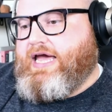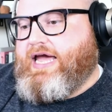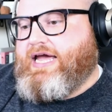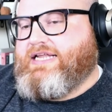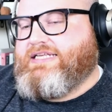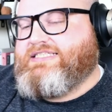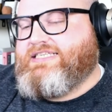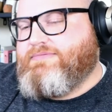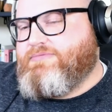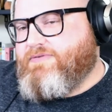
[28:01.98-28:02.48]
And
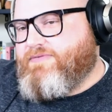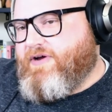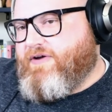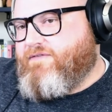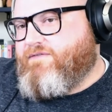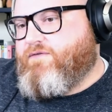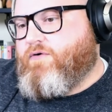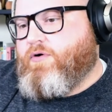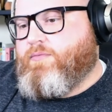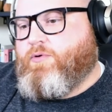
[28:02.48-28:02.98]
it seemed a
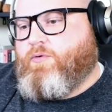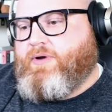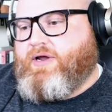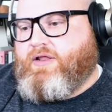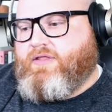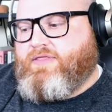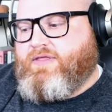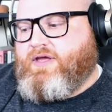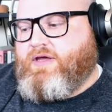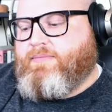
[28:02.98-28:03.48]
very formal way
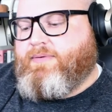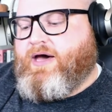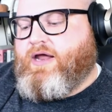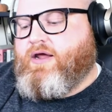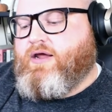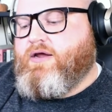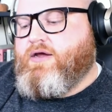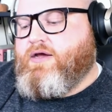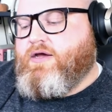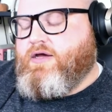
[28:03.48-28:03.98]
to think about
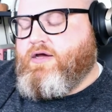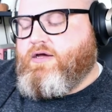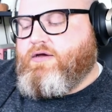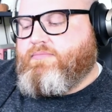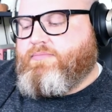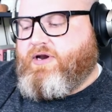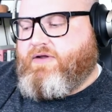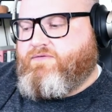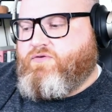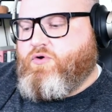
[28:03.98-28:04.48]
it.
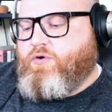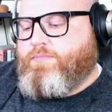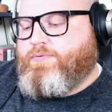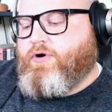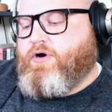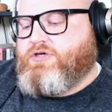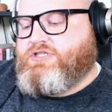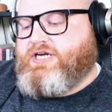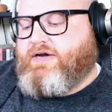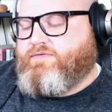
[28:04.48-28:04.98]
But if you
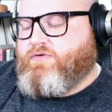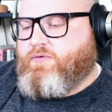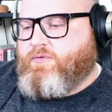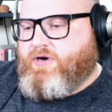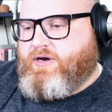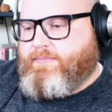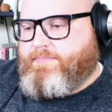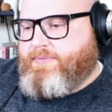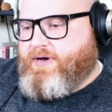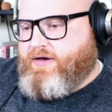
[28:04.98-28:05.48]
approach
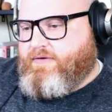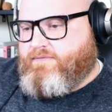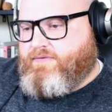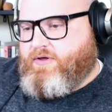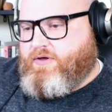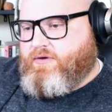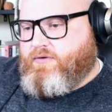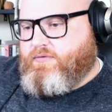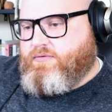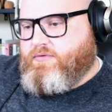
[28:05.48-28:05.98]
everyone above
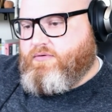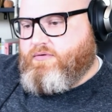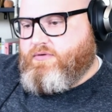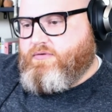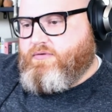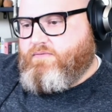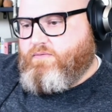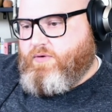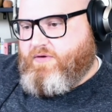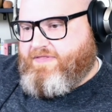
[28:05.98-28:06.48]
you
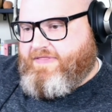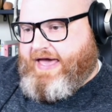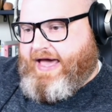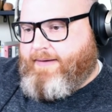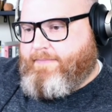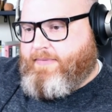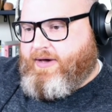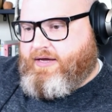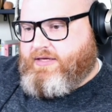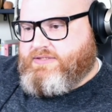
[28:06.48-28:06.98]
with
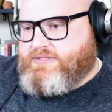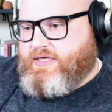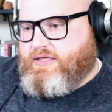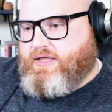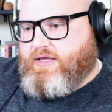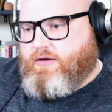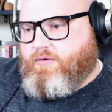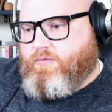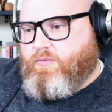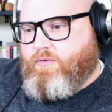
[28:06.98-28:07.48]
that mindset,
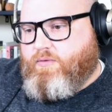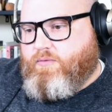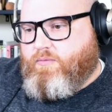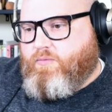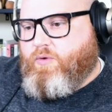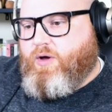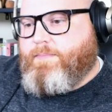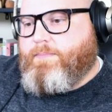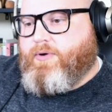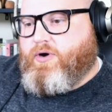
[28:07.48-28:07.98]
like,
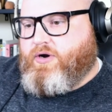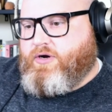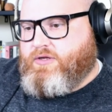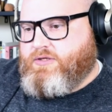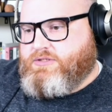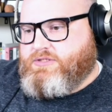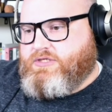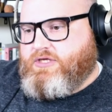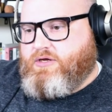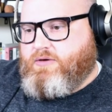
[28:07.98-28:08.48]
what
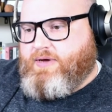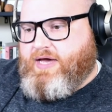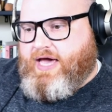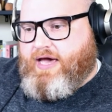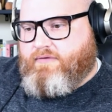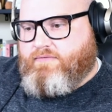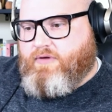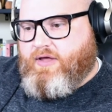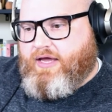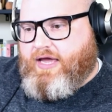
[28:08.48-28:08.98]
burdens do you
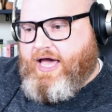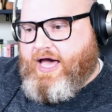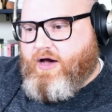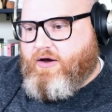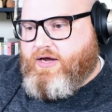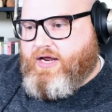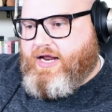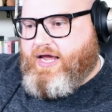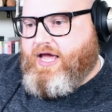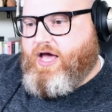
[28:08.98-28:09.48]
have? Like, how
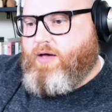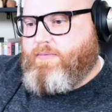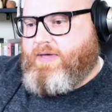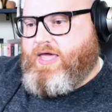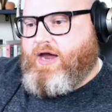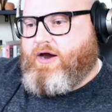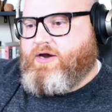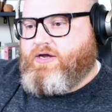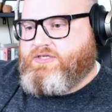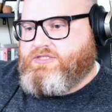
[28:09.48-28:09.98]
can I help
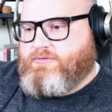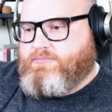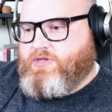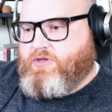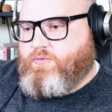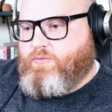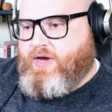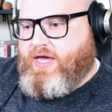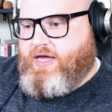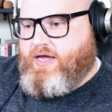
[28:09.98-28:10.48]
carry some of
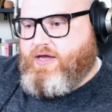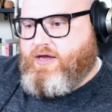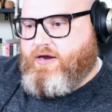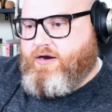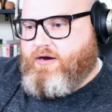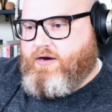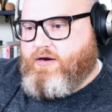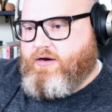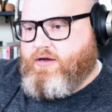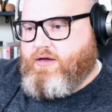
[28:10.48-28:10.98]
the weight
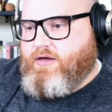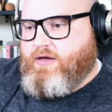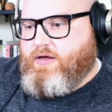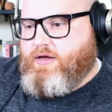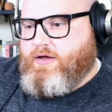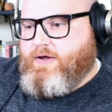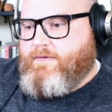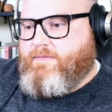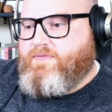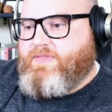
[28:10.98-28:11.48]
here?
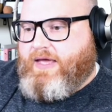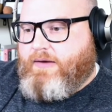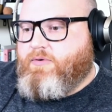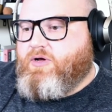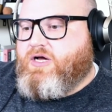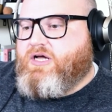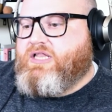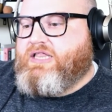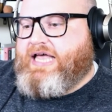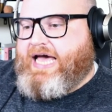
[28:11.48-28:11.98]
They
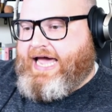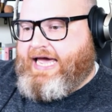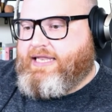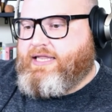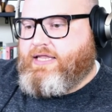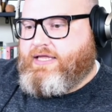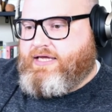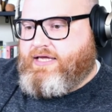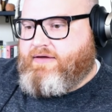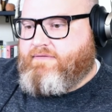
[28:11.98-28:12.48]
will
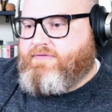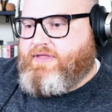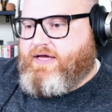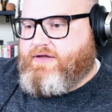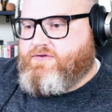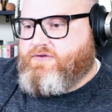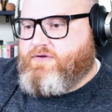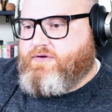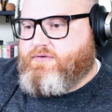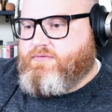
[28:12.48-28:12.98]
gladly give
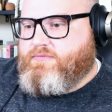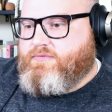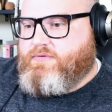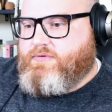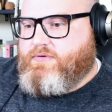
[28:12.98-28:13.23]
that to you.